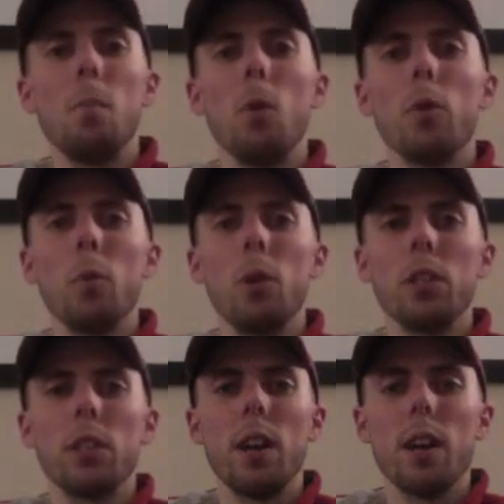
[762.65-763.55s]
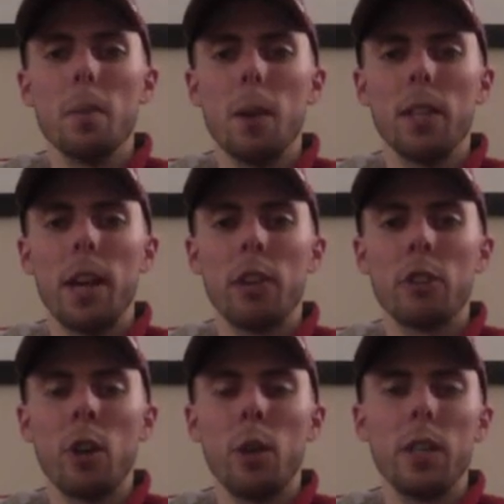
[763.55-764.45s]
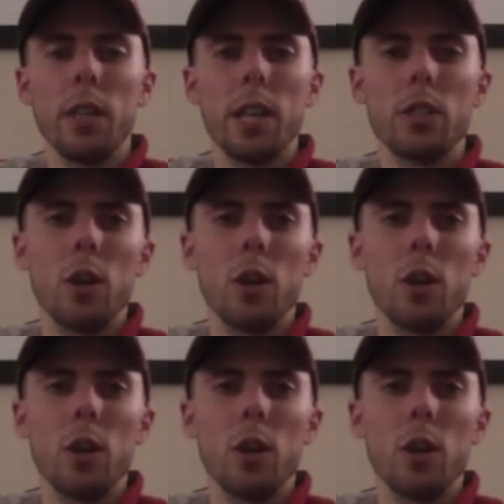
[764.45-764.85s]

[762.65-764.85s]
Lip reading: more than willing to talk about that or go into that.